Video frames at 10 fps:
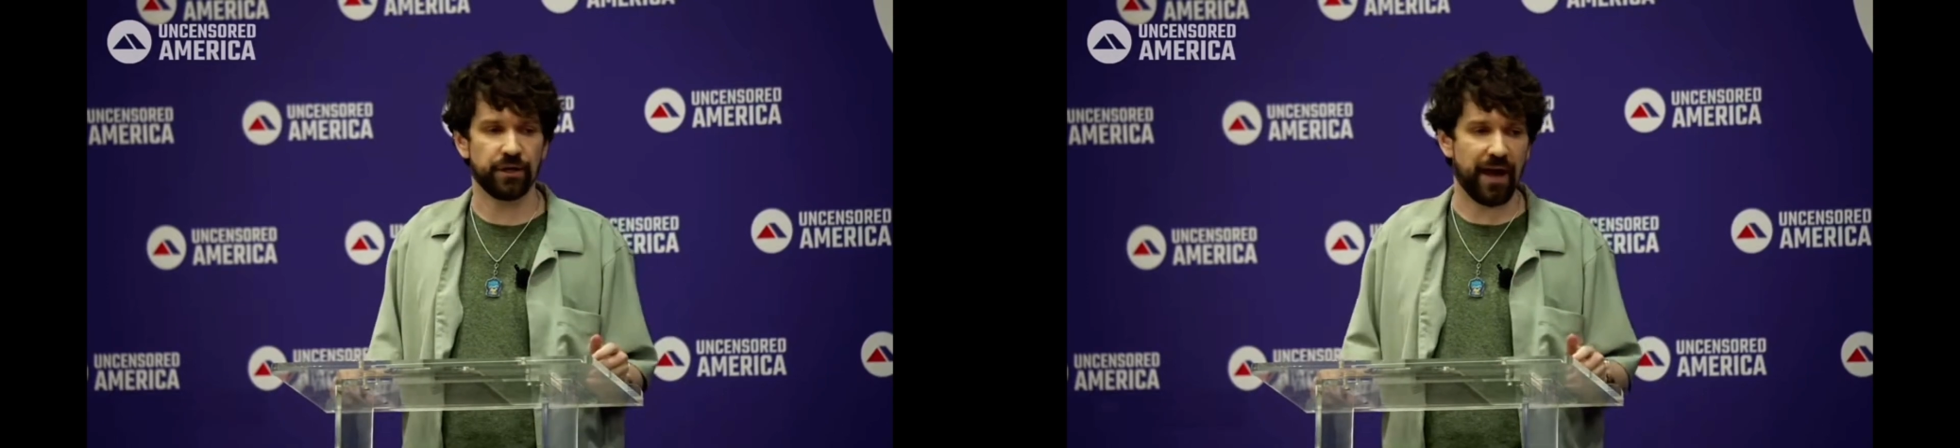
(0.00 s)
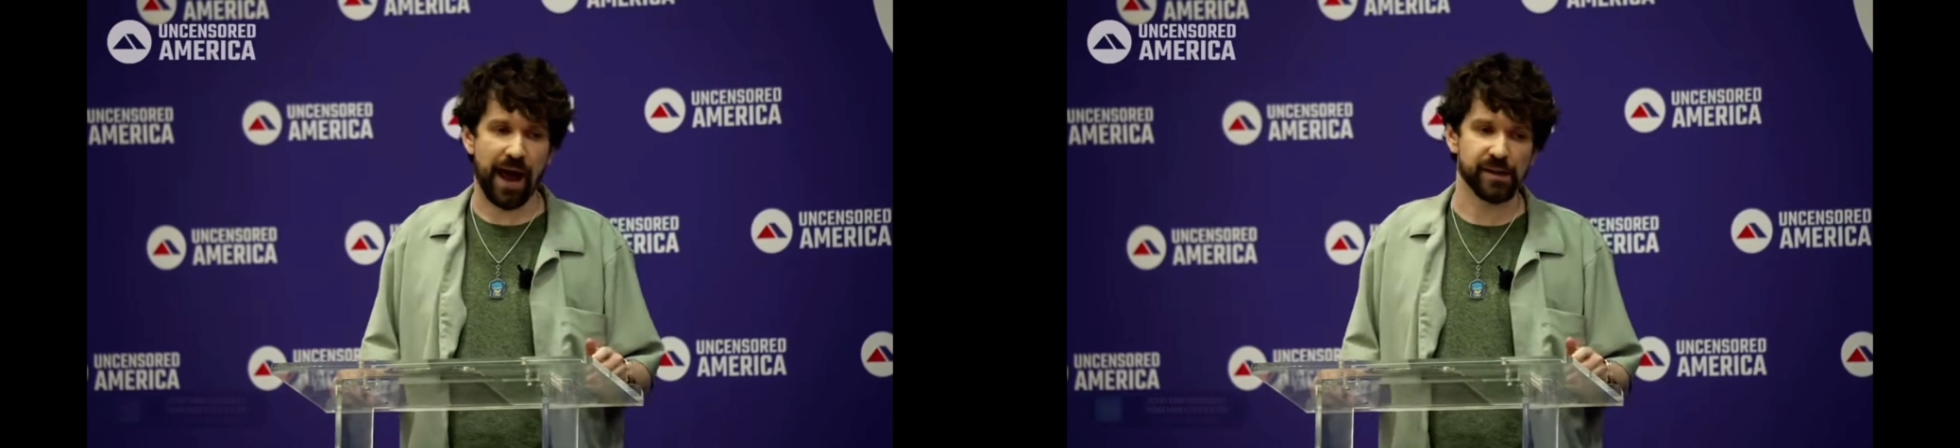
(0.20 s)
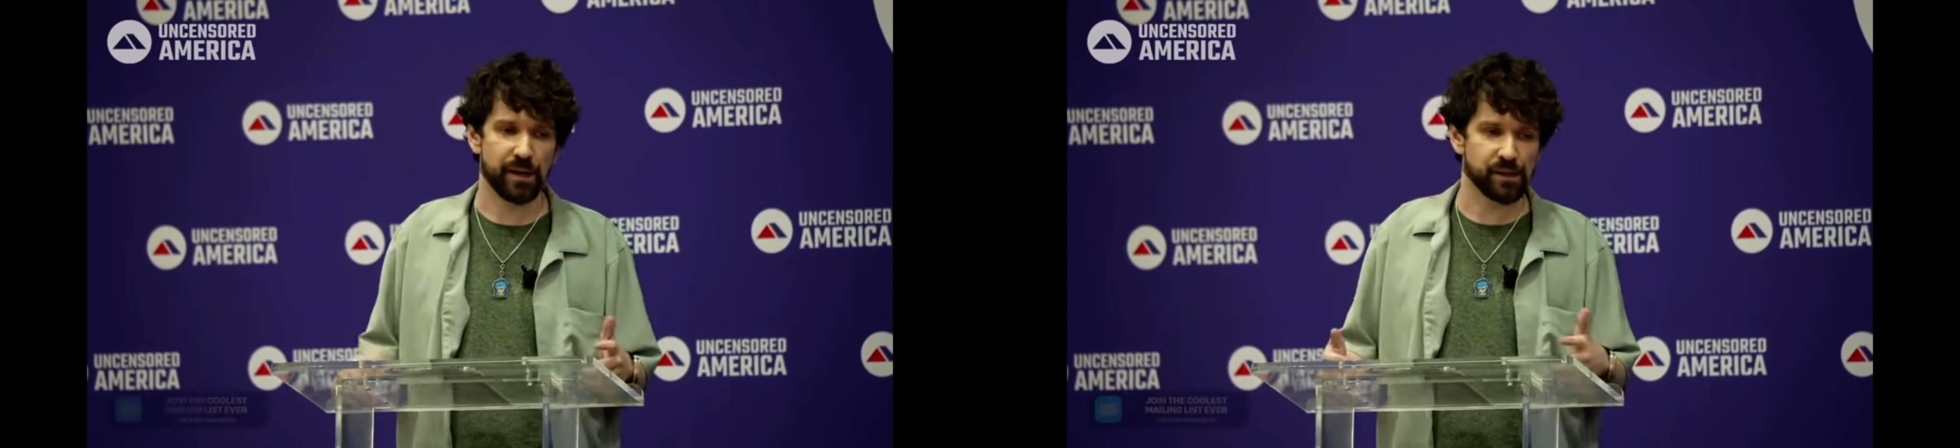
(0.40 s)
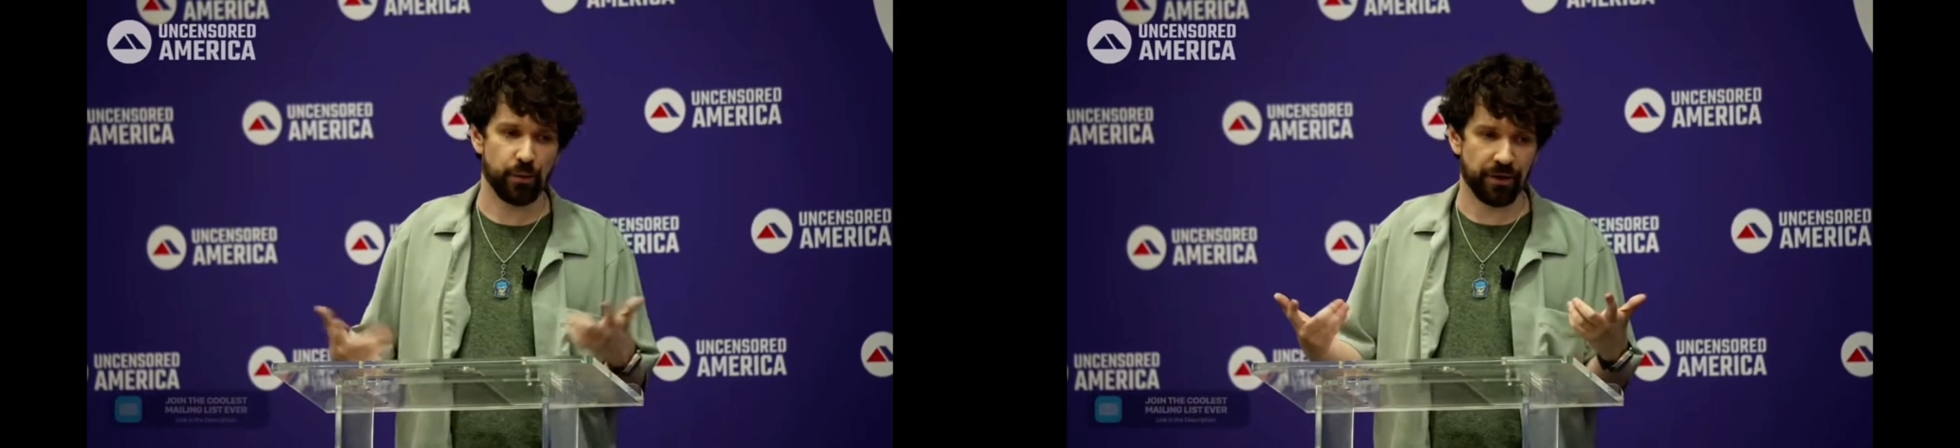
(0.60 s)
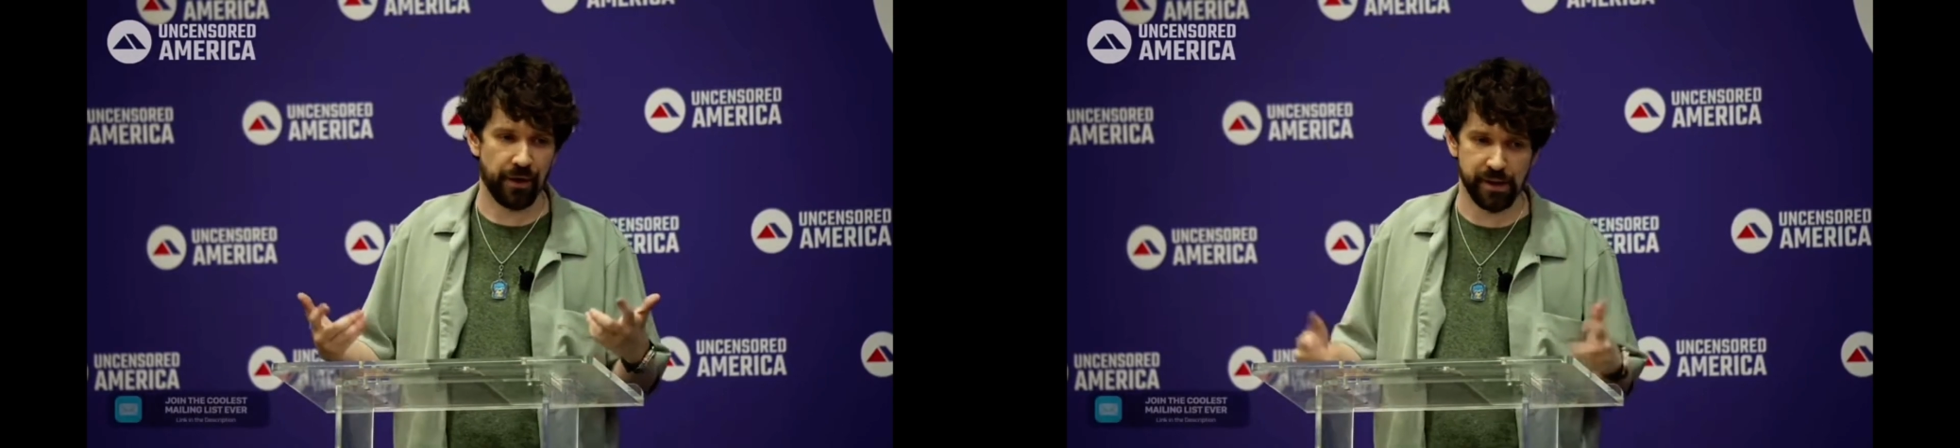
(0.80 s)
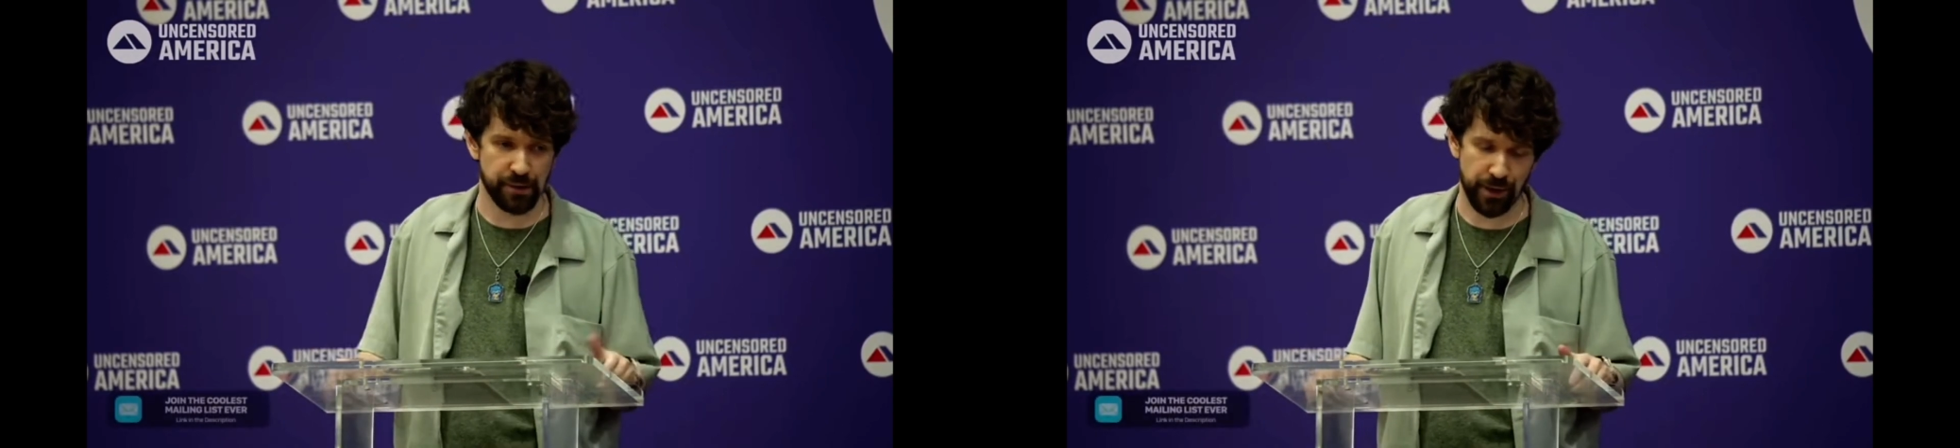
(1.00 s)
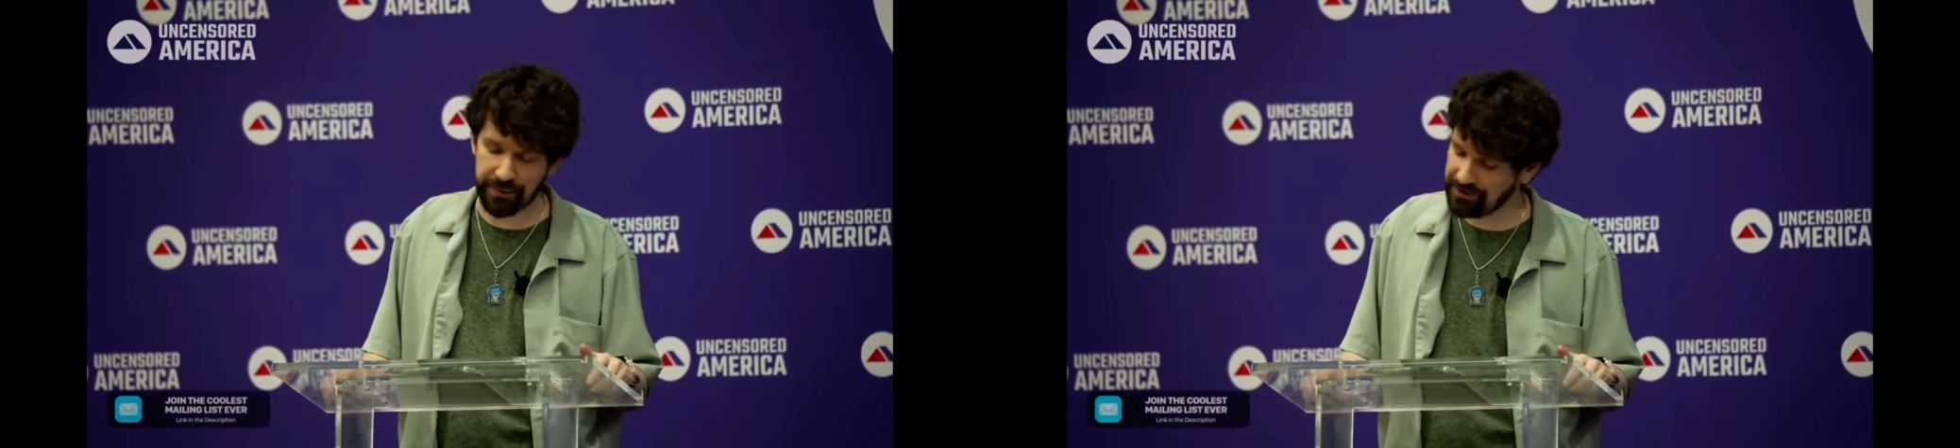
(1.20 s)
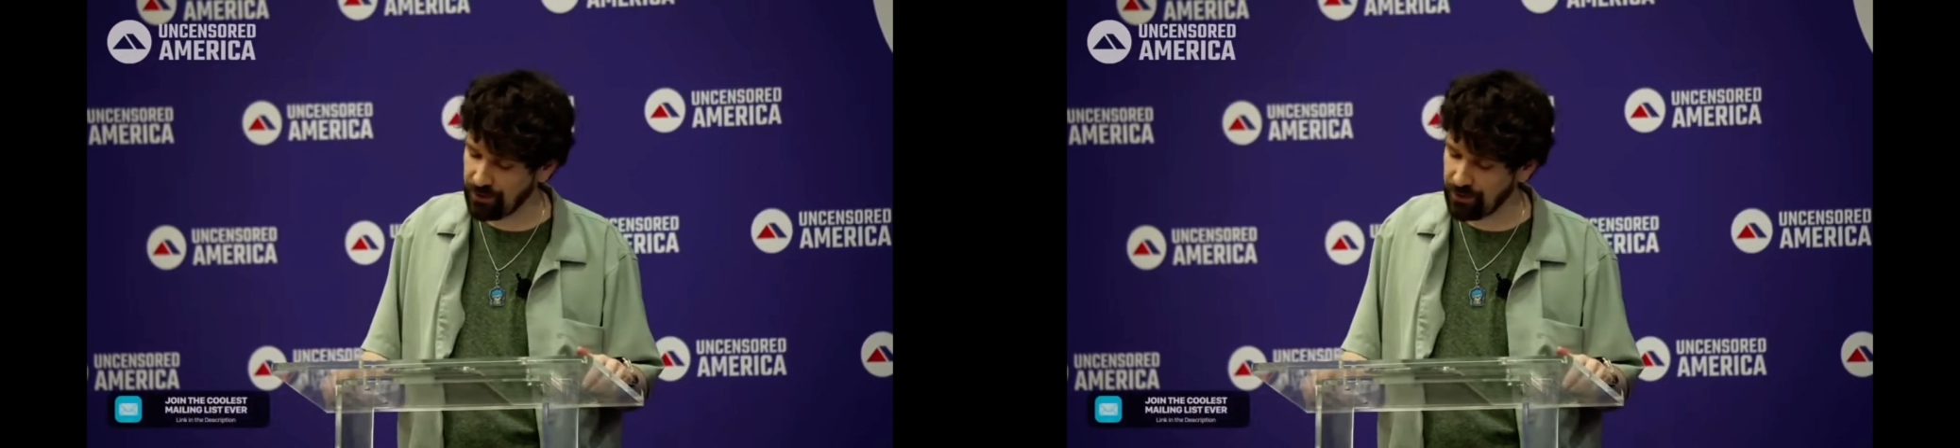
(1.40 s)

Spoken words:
of assets or whether that's through W-2